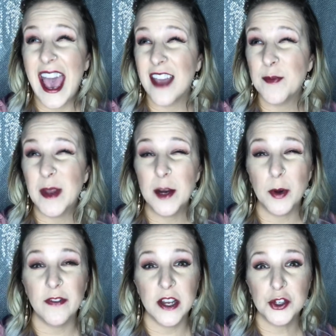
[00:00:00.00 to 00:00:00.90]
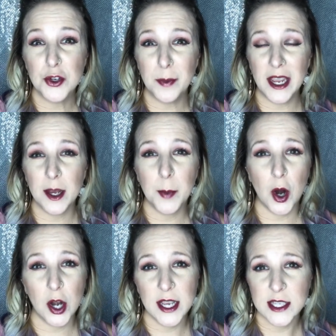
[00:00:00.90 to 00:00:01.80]
I've been a professional makeup
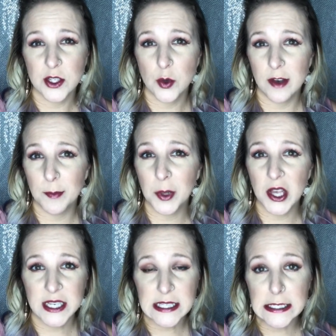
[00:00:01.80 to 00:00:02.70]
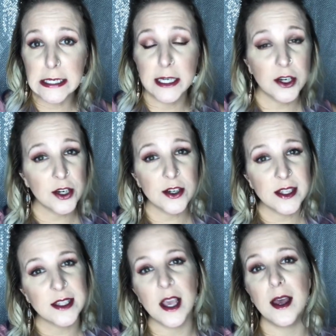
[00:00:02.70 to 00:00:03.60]
artist 12 plus
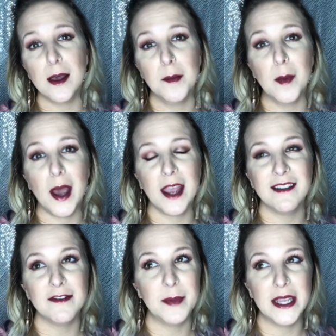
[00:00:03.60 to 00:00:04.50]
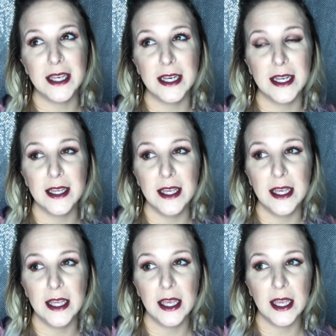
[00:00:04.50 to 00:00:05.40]
years. I've been
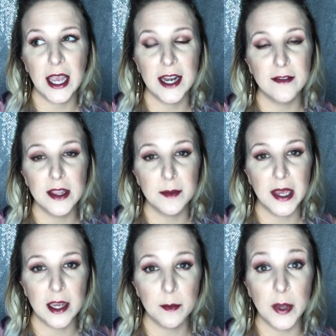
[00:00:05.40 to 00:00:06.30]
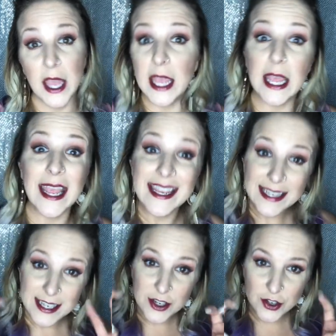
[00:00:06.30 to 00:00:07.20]
kind of in the makeup
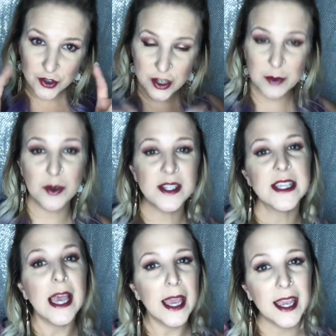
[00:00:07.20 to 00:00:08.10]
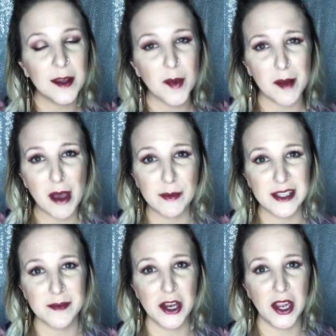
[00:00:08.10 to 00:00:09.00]
industry, we'll say. My
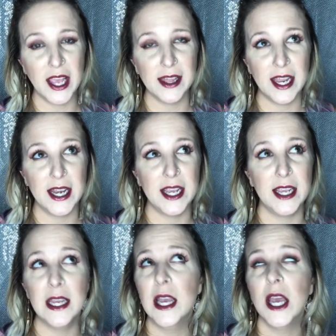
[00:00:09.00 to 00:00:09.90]
mom was a Mary Kay lady